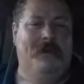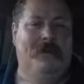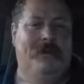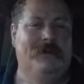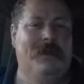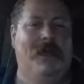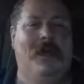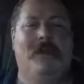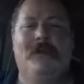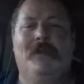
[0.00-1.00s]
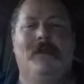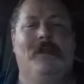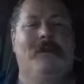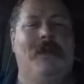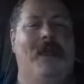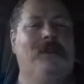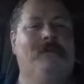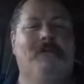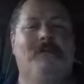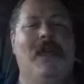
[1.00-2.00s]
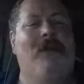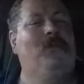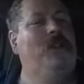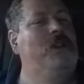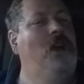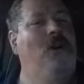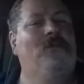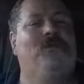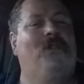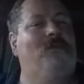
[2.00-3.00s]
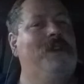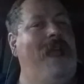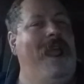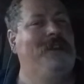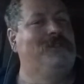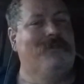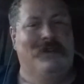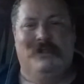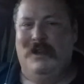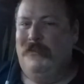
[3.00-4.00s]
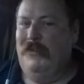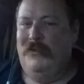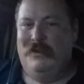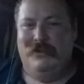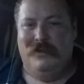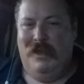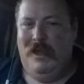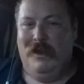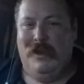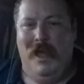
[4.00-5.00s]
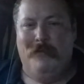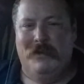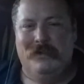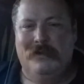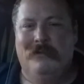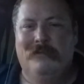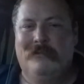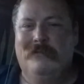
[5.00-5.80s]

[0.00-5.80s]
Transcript: He's not really known for answering some of his comments.